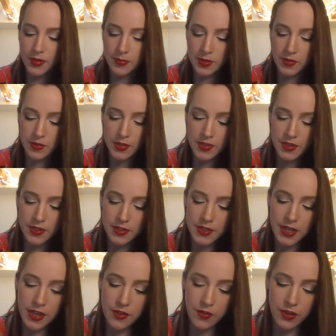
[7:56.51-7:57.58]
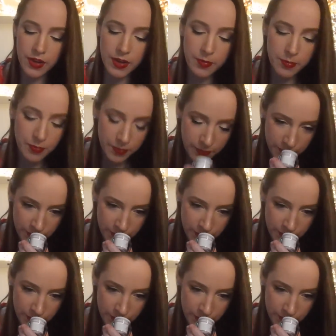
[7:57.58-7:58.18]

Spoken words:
So it's a day cream